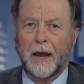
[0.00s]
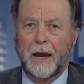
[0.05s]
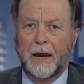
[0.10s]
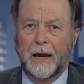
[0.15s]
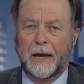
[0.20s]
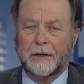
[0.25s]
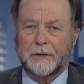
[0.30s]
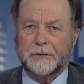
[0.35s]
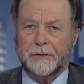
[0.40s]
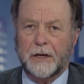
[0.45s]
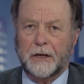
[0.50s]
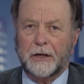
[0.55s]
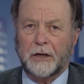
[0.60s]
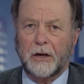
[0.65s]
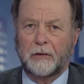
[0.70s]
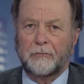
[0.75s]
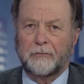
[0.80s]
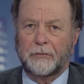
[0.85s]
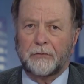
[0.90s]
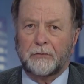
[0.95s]
and take
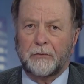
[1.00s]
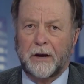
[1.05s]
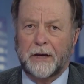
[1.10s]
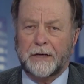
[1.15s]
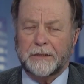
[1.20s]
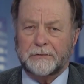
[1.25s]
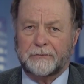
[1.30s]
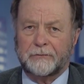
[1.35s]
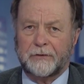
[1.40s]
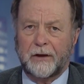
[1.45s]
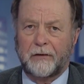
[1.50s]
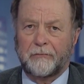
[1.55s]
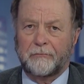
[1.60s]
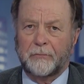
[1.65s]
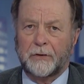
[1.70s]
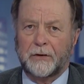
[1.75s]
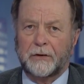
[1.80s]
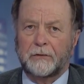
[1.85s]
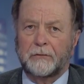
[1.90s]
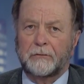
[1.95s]
over the reins of
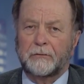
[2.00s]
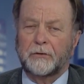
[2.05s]
government,